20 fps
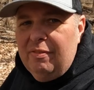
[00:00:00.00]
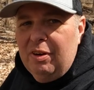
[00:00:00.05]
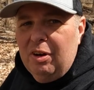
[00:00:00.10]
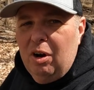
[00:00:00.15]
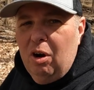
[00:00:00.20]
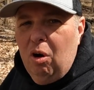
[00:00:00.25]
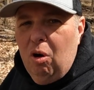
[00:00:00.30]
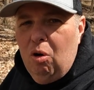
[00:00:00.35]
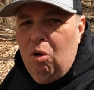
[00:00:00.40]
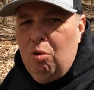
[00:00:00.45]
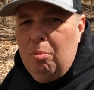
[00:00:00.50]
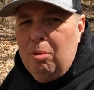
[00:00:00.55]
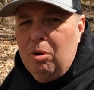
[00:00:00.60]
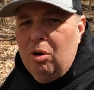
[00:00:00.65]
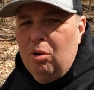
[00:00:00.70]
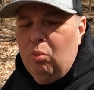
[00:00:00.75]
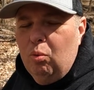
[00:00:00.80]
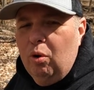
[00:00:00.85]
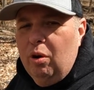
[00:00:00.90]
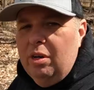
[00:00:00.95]
your home
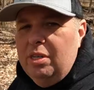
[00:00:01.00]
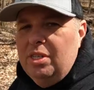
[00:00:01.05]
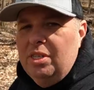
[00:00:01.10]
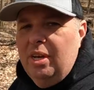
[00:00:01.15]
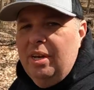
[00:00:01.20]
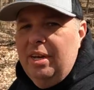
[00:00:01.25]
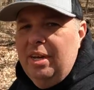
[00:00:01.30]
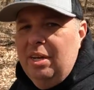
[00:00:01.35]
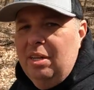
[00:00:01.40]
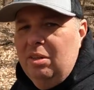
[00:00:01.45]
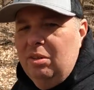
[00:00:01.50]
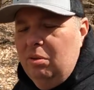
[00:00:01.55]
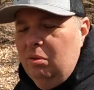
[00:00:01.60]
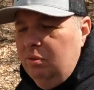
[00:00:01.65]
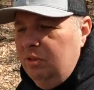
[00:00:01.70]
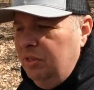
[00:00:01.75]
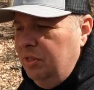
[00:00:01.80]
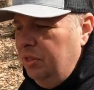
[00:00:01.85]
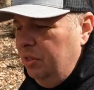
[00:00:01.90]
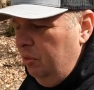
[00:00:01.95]
or work site
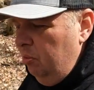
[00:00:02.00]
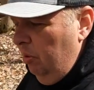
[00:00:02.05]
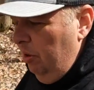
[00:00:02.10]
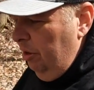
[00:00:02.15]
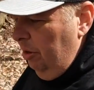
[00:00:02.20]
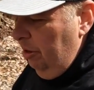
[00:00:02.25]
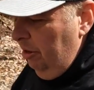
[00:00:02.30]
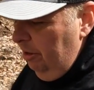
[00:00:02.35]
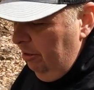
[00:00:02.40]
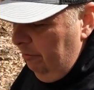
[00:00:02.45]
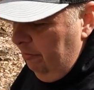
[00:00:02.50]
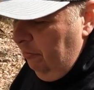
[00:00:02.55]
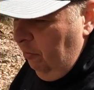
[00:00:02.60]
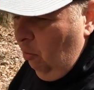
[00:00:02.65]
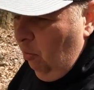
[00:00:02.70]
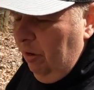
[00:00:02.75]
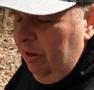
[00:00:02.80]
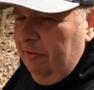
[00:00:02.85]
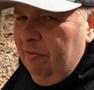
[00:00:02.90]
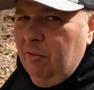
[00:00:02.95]
includes
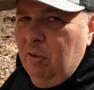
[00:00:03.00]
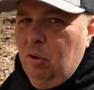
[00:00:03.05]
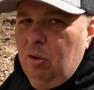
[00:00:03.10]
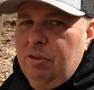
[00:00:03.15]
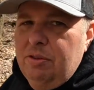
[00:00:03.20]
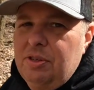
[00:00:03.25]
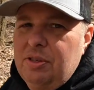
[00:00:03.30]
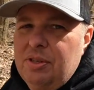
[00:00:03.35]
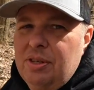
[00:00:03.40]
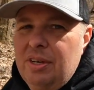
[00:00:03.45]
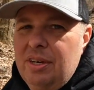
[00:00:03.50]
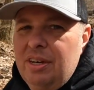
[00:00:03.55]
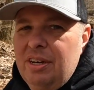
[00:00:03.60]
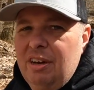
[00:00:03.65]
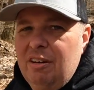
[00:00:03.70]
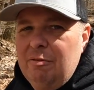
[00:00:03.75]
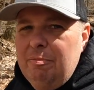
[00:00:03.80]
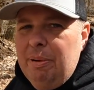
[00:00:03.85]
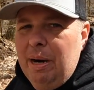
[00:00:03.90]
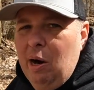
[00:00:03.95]
240 volts
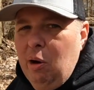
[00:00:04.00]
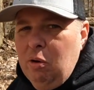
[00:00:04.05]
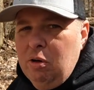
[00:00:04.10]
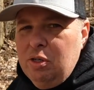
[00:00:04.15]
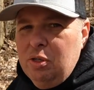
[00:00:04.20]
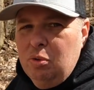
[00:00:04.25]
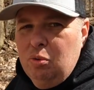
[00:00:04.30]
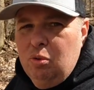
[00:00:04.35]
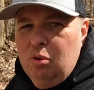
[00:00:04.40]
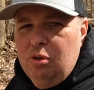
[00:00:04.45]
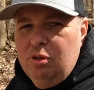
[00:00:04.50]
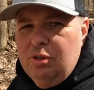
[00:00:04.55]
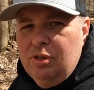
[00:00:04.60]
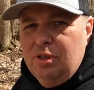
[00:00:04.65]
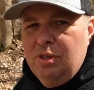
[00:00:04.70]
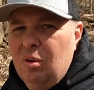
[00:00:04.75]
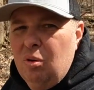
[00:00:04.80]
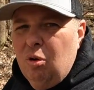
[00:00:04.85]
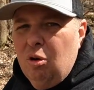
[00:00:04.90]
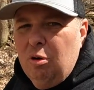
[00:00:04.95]
of power
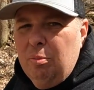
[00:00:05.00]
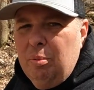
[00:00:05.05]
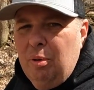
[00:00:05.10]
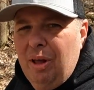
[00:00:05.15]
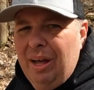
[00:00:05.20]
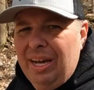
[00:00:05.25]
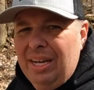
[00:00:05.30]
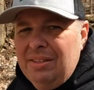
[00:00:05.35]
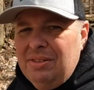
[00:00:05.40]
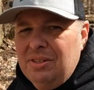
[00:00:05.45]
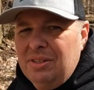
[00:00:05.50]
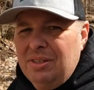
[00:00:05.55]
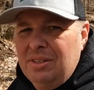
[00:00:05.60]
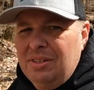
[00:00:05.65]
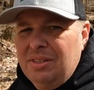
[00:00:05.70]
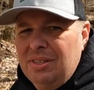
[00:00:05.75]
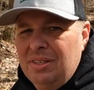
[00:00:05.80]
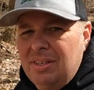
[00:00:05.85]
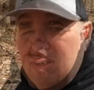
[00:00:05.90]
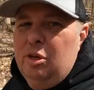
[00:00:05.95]
tools or
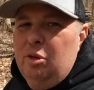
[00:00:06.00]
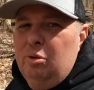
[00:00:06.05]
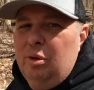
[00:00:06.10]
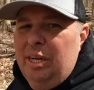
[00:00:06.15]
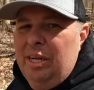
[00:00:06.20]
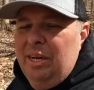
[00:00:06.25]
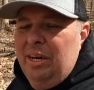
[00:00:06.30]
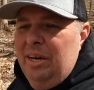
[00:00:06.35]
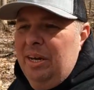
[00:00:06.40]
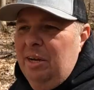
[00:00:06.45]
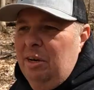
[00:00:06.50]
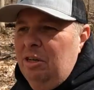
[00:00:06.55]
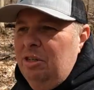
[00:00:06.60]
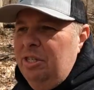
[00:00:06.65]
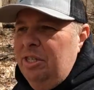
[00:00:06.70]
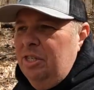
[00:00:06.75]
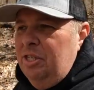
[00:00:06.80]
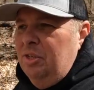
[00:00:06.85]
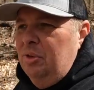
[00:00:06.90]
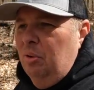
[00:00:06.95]
appliances, you need an
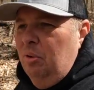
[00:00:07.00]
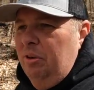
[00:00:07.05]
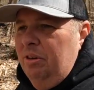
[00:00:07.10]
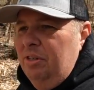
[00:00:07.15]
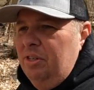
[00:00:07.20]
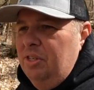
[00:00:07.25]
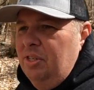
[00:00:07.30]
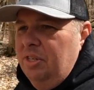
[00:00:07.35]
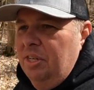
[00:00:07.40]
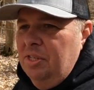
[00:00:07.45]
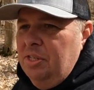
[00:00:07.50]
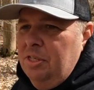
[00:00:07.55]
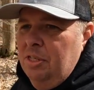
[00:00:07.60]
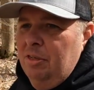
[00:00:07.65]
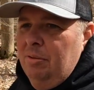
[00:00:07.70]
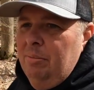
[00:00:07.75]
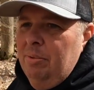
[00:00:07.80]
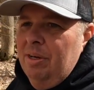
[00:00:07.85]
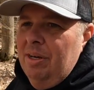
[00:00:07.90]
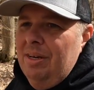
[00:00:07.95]
energy storage
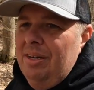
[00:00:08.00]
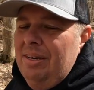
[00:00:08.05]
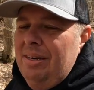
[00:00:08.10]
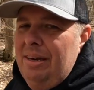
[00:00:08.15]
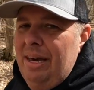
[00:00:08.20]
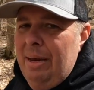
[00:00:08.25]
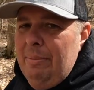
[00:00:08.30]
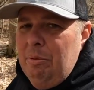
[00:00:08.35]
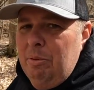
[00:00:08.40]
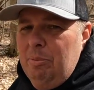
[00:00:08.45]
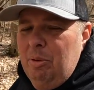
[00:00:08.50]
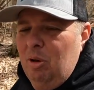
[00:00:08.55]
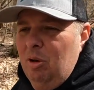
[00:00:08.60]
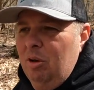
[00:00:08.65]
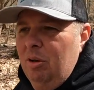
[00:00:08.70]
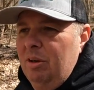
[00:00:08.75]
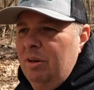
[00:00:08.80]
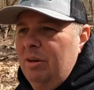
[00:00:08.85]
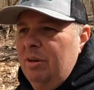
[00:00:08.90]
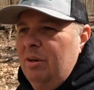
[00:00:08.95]
system
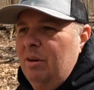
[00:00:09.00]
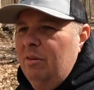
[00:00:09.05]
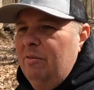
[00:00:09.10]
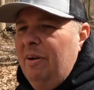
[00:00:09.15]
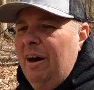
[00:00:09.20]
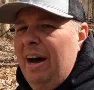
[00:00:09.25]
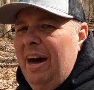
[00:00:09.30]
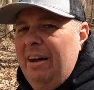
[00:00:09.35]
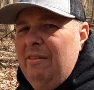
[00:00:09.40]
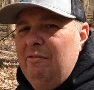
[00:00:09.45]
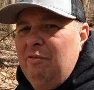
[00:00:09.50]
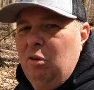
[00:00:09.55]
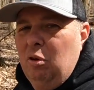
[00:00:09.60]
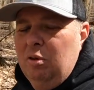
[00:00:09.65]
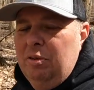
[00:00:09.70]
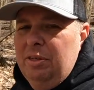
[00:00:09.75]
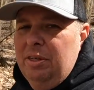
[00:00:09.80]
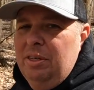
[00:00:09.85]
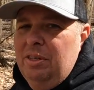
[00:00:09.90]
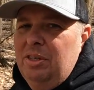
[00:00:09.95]
capable of high
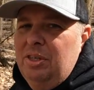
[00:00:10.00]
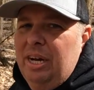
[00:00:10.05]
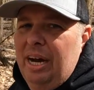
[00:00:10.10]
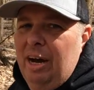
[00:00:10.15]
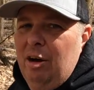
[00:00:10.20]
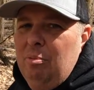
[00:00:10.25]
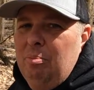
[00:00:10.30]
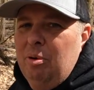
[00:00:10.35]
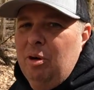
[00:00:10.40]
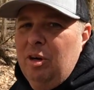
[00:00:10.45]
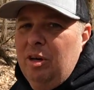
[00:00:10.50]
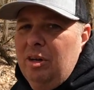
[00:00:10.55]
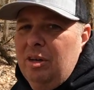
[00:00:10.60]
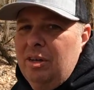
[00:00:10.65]
voltage output.